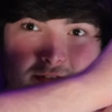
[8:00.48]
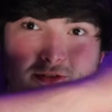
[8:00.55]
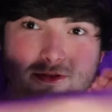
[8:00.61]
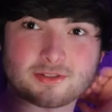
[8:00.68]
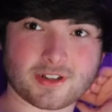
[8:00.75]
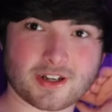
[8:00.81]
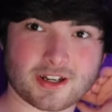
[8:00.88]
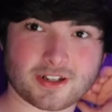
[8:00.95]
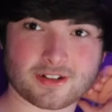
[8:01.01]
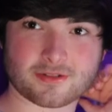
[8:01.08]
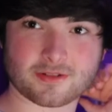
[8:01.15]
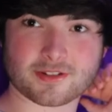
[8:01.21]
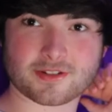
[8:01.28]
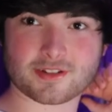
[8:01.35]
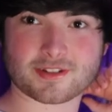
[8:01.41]
Google Doc
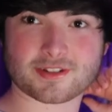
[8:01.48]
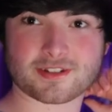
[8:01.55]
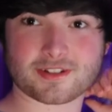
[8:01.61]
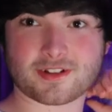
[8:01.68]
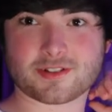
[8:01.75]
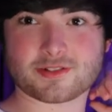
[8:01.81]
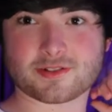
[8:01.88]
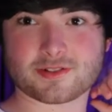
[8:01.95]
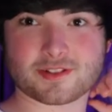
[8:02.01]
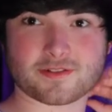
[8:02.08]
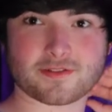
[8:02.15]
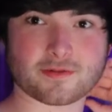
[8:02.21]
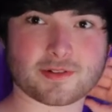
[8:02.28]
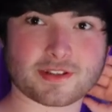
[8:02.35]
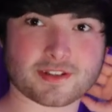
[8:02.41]
with just all sorts of
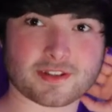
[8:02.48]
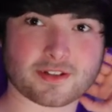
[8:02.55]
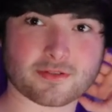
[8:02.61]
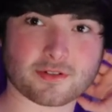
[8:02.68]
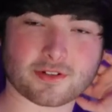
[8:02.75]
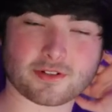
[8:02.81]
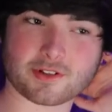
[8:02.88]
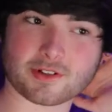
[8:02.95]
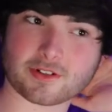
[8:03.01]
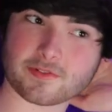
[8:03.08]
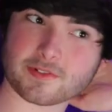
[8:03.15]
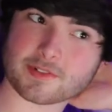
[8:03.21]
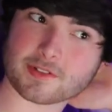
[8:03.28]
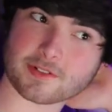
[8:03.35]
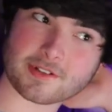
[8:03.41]
information that we were going
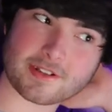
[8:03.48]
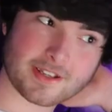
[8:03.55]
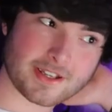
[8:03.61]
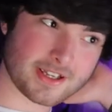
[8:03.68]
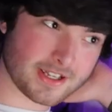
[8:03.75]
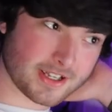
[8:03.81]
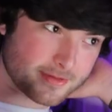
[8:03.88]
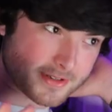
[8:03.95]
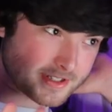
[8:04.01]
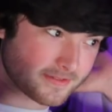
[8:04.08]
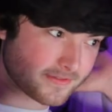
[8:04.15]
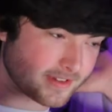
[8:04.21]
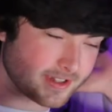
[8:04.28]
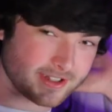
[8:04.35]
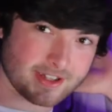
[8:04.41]
over, so I'm
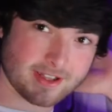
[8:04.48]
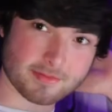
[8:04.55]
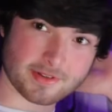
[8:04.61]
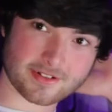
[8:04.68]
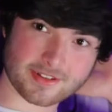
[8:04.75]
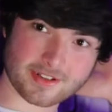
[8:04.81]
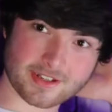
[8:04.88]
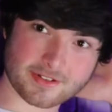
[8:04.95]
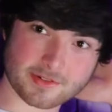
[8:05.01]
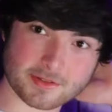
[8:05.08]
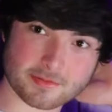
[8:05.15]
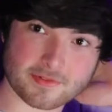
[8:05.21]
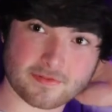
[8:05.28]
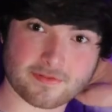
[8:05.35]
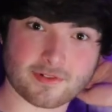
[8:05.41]
actually feeling a lot better than I
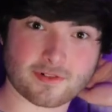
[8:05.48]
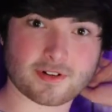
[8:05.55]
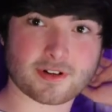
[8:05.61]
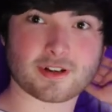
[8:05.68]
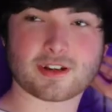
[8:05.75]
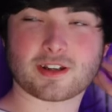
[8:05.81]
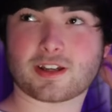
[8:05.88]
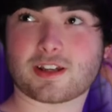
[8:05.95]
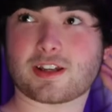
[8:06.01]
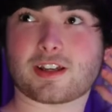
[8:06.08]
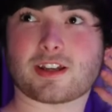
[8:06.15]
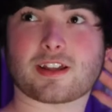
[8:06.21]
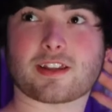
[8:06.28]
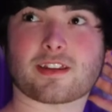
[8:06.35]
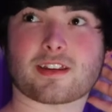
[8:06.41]
was before.
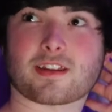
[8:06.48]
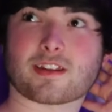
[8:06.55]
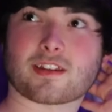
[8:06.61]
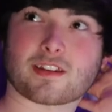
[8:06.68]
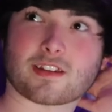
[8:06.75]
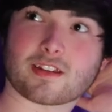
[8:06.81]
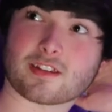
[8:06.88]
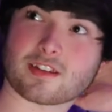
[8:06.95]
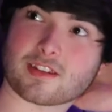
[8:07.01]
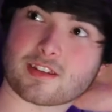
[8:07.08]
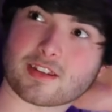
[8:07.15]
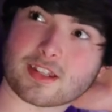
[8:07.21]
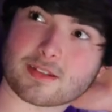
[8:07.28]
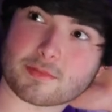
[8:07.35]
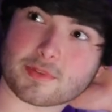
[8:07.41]
I think
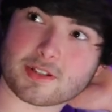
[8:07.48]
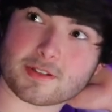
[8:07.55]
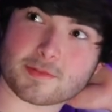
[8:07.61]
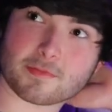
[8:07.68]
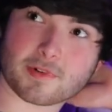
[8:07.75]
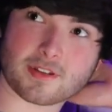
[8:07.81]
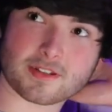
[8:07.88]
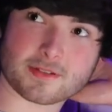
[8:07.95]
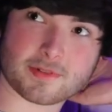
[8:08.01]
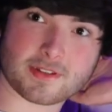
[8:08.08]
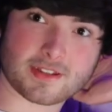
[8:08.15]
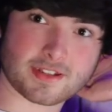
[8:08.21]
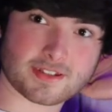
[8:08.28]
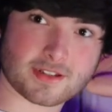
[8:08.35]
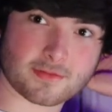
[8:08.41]
uh, I'm going to probably spend
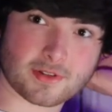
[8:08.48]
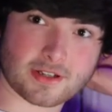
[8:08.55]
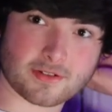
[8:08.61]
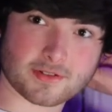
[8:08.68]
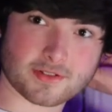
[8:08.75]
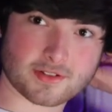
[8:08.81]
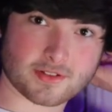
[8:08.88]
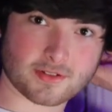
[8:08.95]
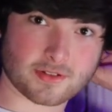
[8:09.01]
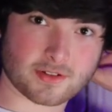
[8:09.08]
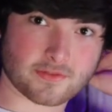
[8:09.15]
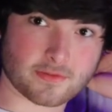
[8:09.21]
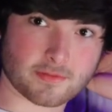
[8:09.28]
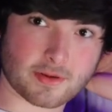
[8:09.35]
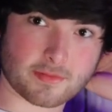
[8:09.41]
the next couple hours just going
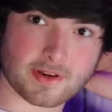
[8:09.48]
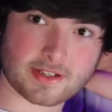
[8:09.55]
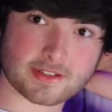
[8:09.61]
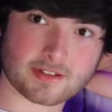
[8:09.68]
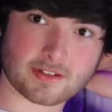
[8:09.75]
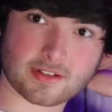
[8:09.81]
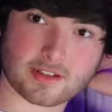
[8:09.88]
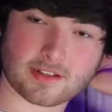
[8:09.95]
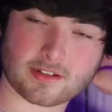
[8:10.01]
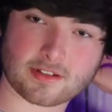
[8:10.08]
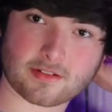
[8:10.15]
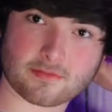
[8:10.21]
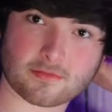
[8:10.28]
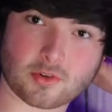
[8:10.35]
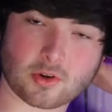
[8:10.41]
over my practice, like
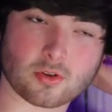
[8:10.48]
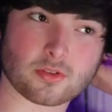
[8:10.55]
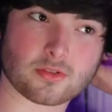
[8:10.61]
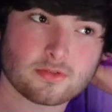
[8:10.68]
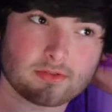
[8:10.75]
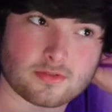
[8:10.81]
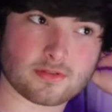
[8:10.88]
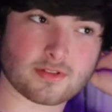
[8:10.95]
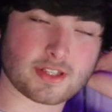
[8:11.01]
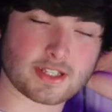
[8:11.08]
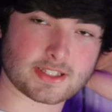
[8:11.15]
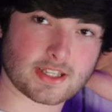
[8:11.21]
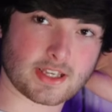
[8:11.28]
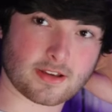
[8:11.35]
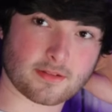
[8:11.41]
old
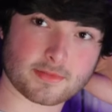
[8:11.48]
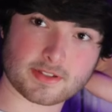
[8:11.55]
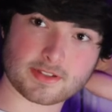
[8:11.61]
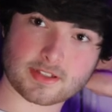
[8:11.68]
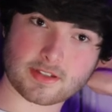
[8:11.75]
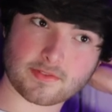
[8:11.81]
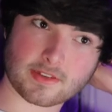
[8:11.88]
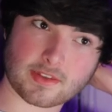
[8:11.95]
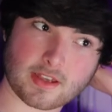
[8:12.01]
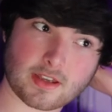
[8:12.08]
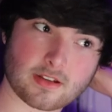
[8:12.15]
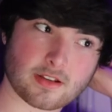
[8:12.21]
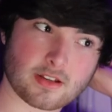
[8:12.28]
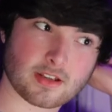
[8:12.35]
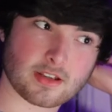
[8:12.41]
exams and stuff like
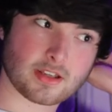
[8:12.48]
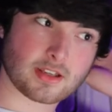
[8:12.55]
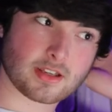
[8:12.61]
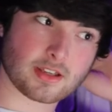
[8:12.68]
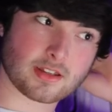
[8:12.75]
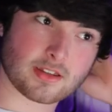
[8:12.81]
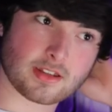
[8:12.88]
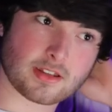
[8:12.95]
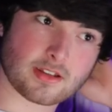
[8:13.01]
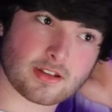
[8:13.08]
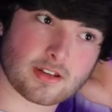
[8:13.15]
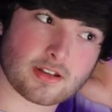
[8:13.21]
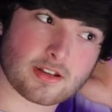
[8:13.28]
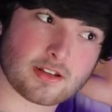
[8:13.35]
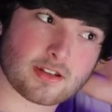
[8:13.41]
that, and then
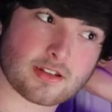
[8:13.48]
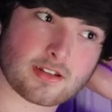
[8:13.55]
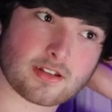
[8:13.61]
uh,